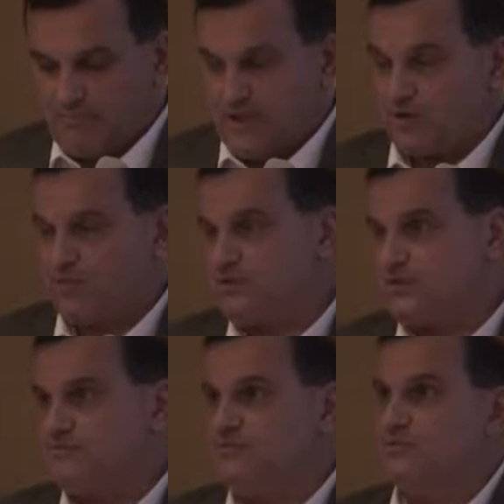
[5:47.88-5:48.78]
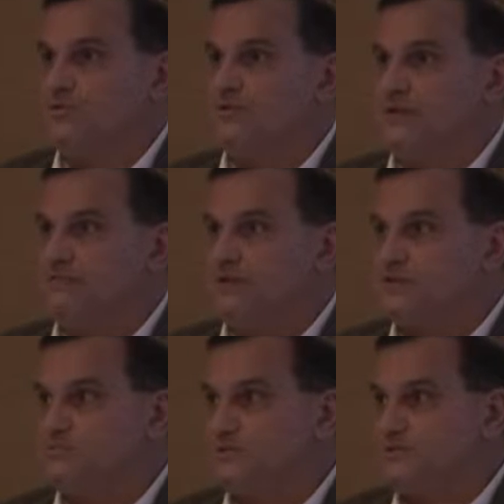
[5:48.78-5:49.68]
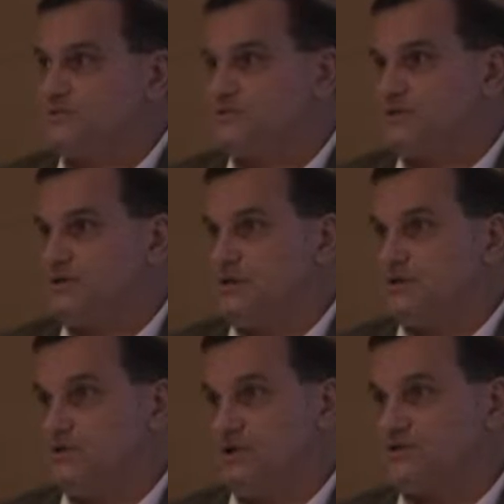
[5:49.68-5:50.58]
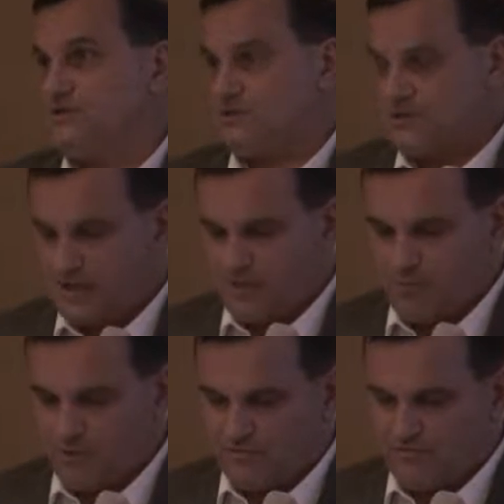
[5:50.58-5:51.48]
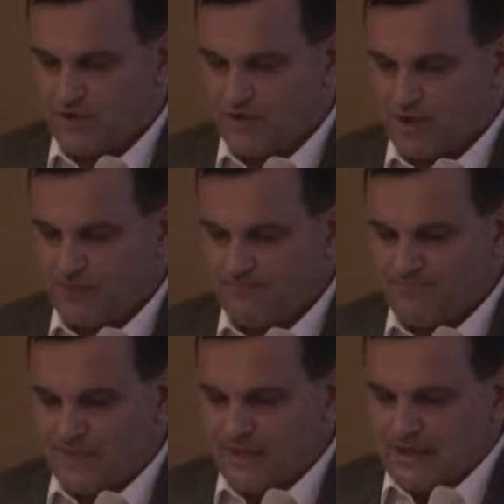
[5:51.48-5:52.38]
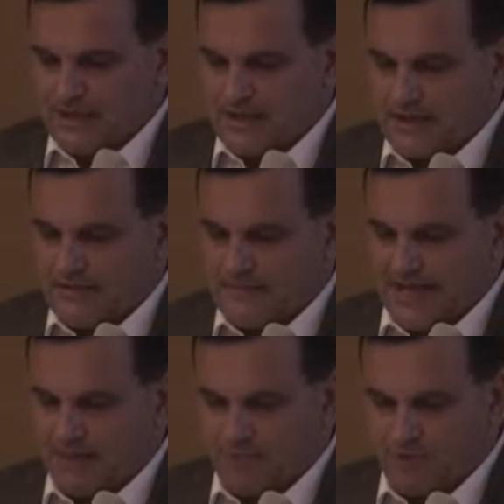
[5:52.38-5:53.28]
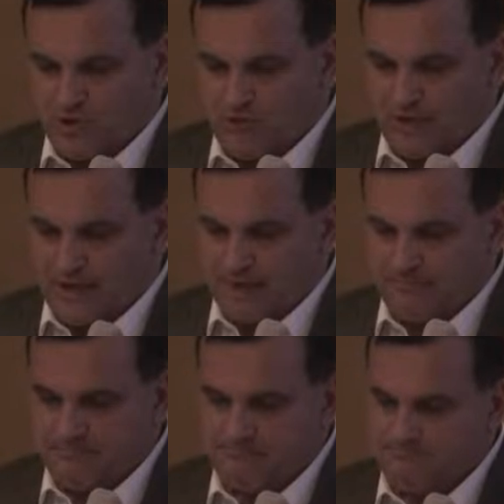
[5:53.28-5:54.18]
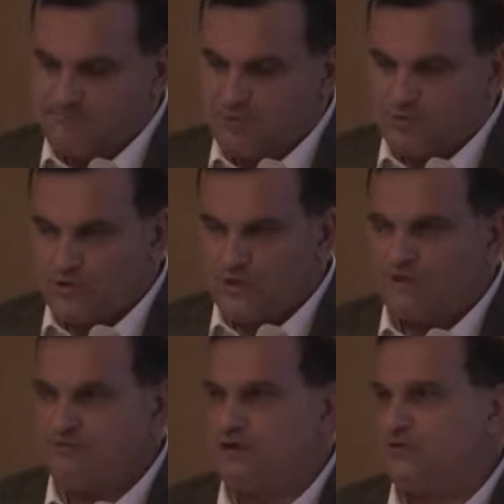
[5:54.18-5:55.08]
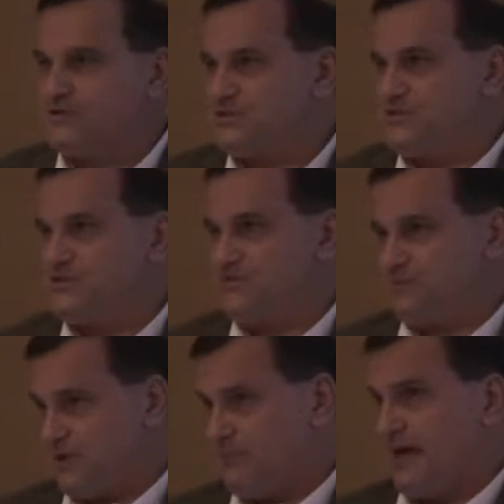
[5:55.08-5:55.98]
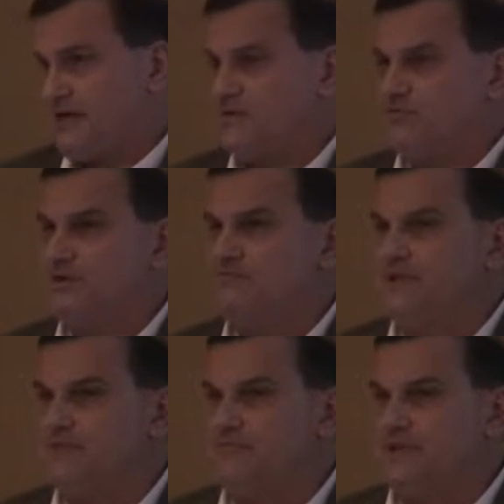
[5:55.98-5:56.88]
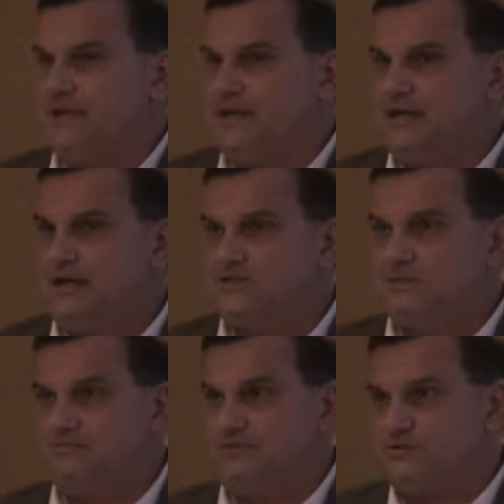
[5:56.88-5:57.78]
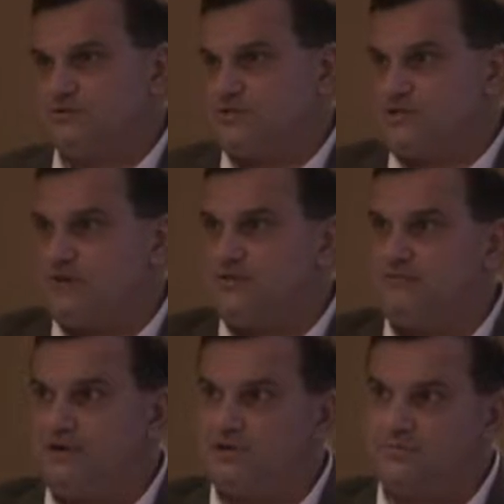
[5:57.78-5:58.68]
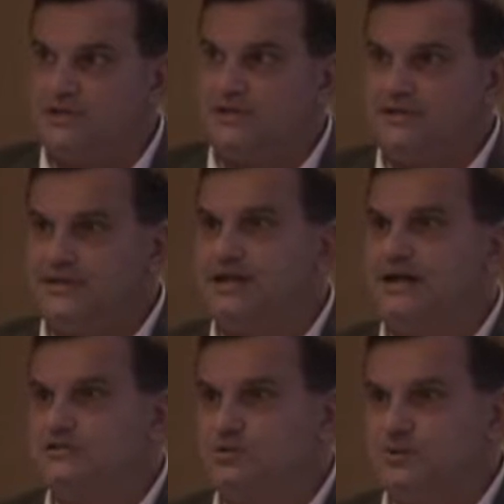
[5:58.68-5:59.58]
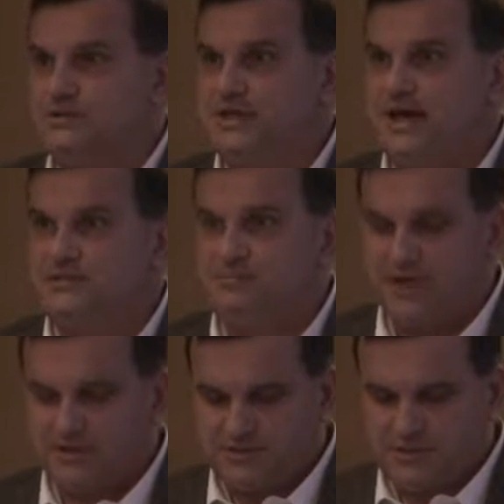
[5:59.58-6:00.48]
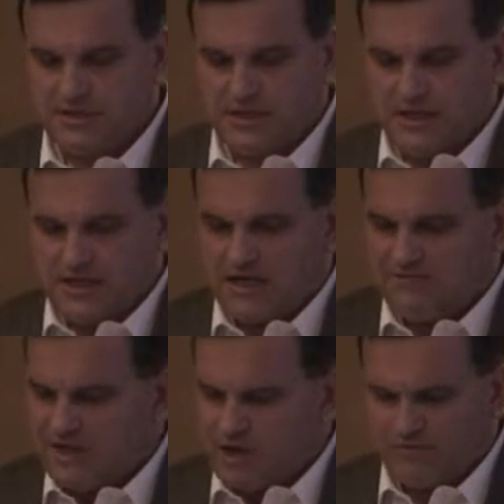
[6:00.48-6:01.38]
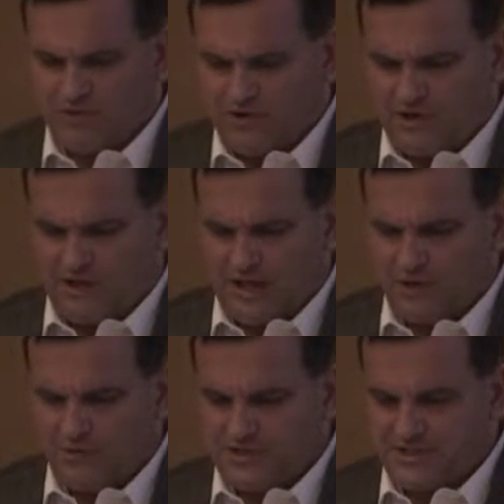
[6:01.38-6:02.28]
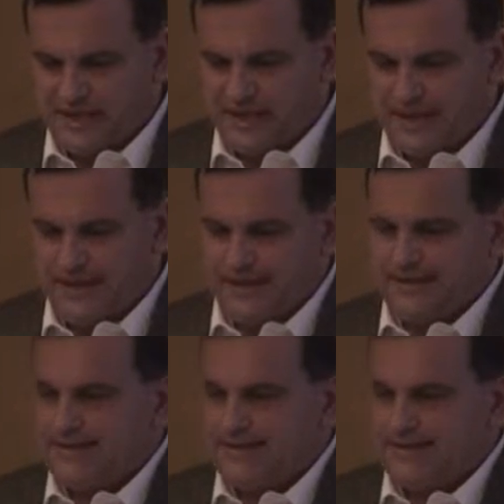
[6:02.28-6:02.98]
better risk-informed investments across our entire portfolio. That program really focuses, if we go back to threat, vulnerability, and consequence, focuses on the vulnerability and the consequence aspects of it. Overall, I would say